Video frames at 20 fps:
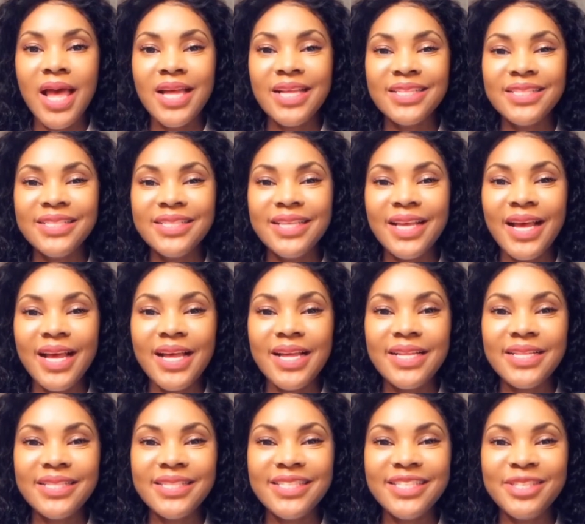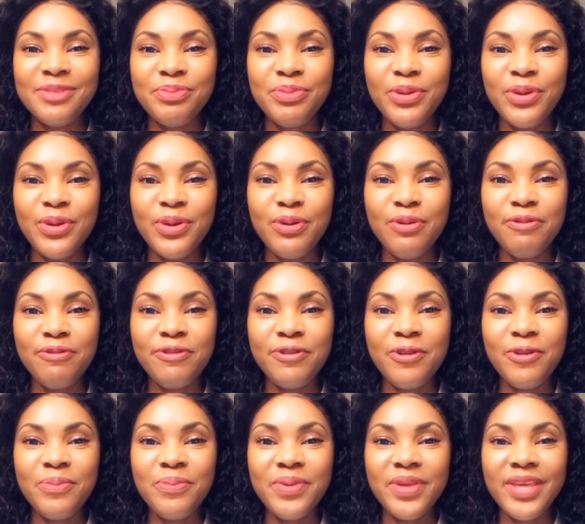Dons,
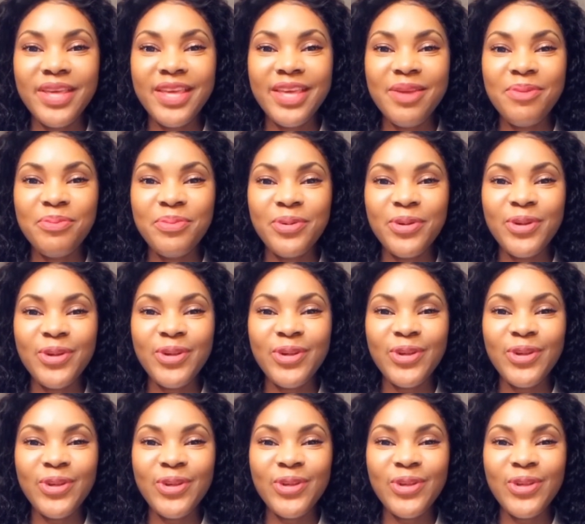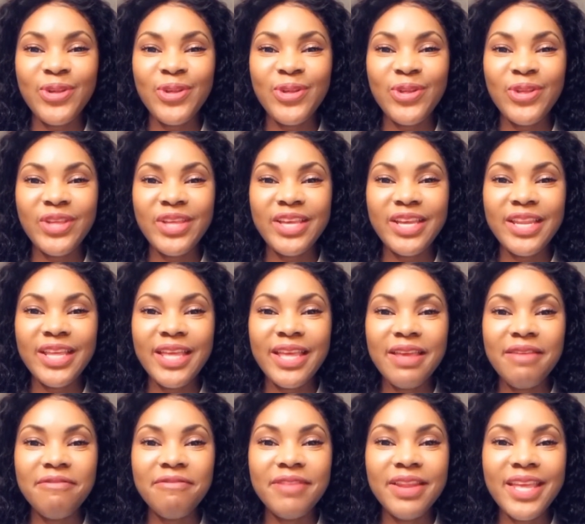beautiful people. Good
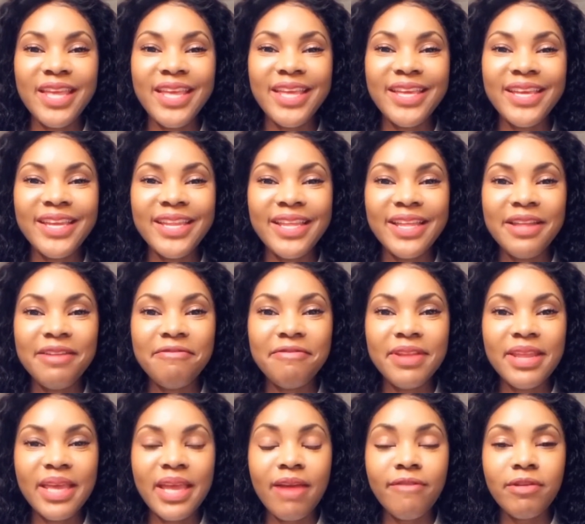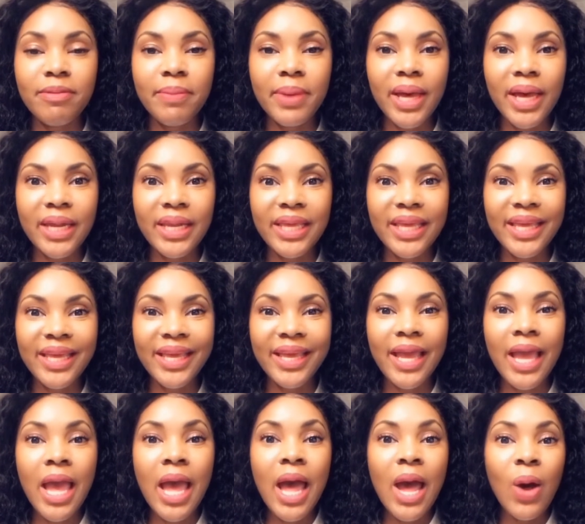evening, everybody.
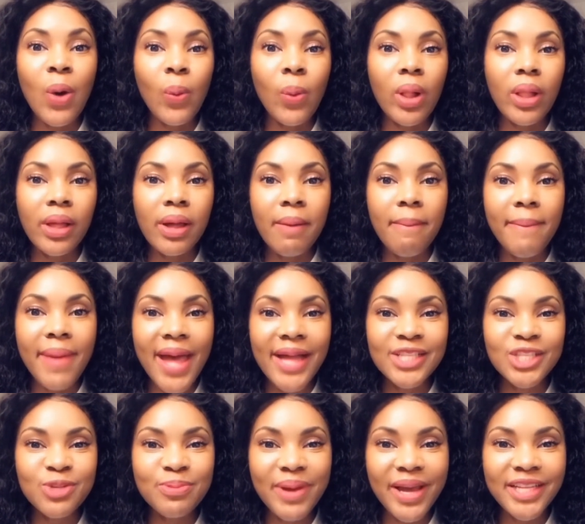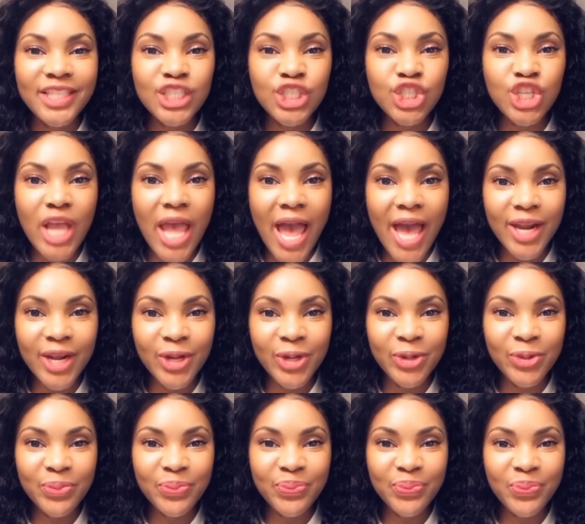Welcome back to my
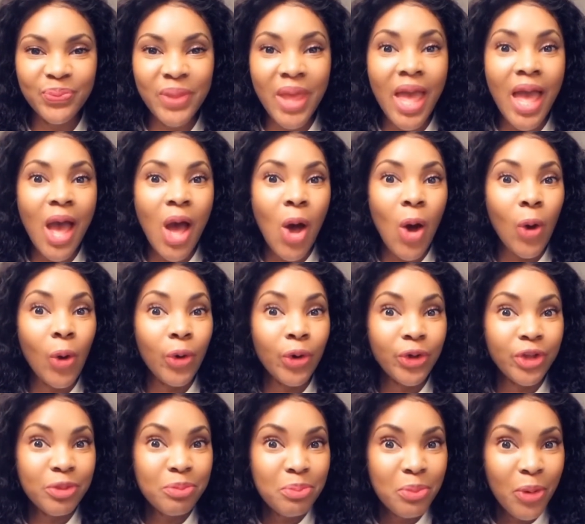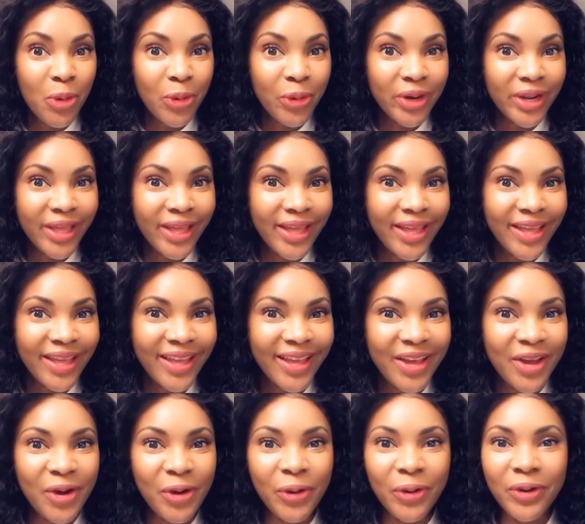channel, or good morning,
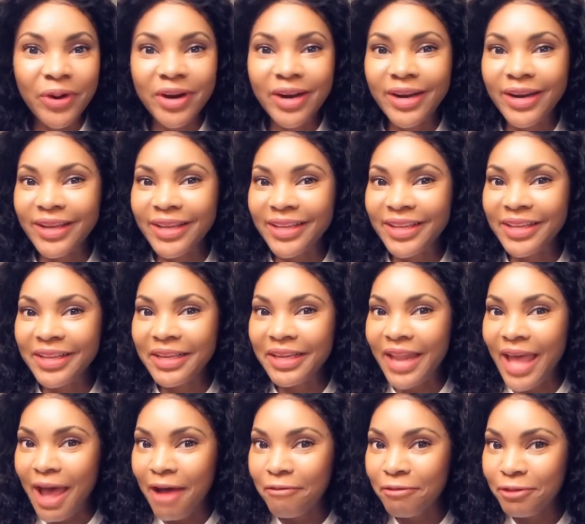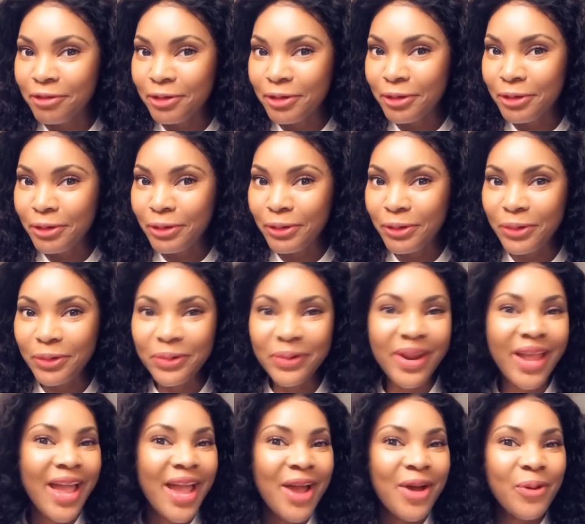or good afternoon,
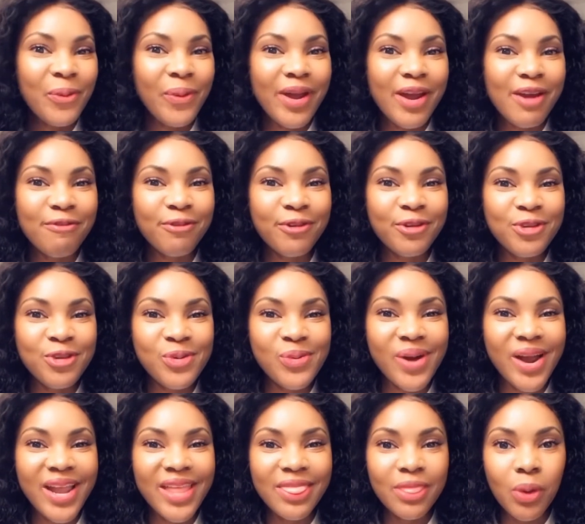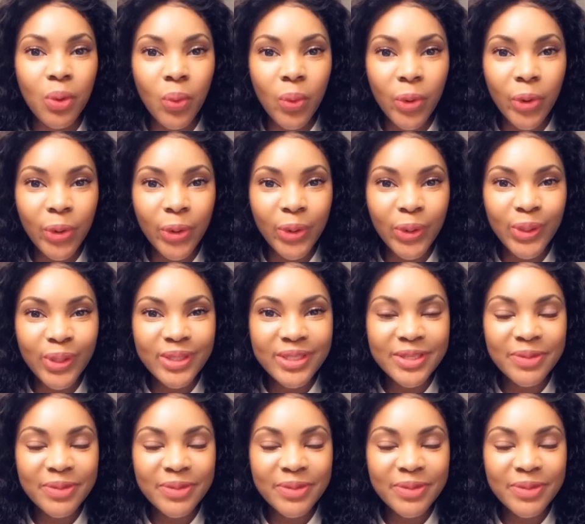wherever you are in the world.